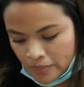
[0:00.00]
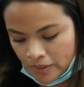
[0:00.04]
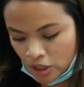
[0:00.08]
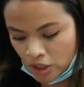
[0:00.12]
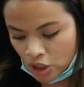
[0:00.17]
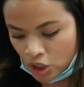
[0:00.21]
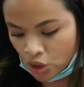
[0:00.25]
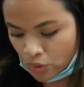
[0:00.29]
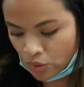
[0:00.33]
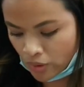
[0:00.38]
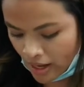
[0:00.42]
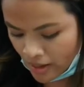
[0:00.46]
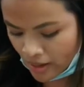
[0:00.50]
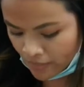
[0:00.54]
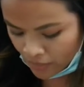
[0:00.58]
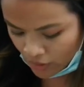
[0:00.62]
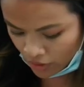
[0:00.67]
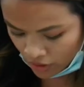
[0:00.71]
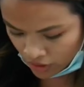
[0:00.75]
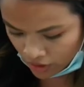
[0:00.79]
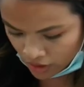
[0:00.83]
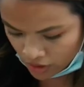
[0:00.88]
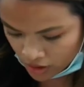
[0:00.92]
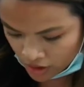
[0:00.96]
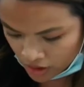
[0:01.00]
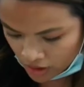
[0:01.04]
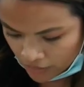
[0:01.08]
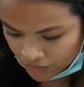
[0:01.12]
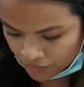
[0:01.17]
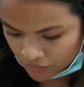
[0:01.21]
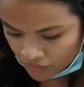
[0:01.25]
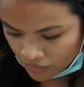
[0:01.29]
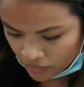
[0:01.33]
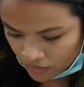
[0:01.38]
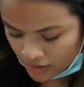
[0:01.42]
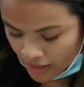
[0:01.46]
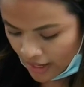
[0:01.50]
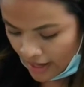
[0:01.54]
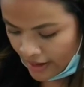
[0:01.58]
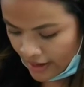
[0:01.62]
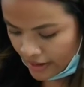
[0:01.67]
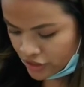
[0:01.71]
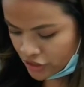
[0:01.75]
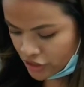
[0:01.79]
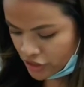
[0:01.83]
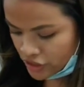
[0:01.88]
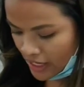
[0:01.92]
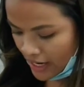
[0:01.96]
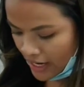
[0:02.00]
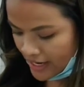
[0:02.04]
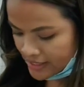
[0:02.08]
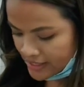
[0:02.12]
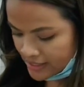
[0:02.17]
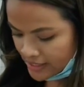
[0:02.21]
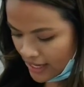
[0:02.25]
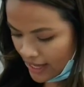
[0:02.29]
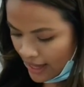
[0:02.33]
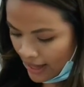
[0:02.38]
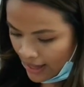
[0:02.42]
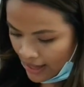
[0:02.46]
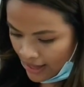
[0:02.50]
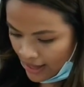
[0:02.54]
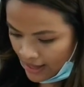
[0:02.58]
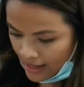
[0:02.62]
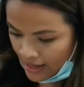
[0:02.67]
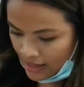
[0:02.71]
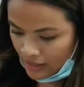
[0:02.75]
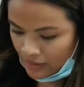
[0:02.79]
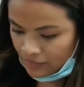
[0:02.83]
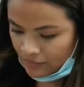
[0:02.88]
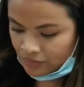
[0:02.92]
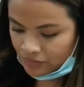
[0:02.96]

grammar, the exercise A.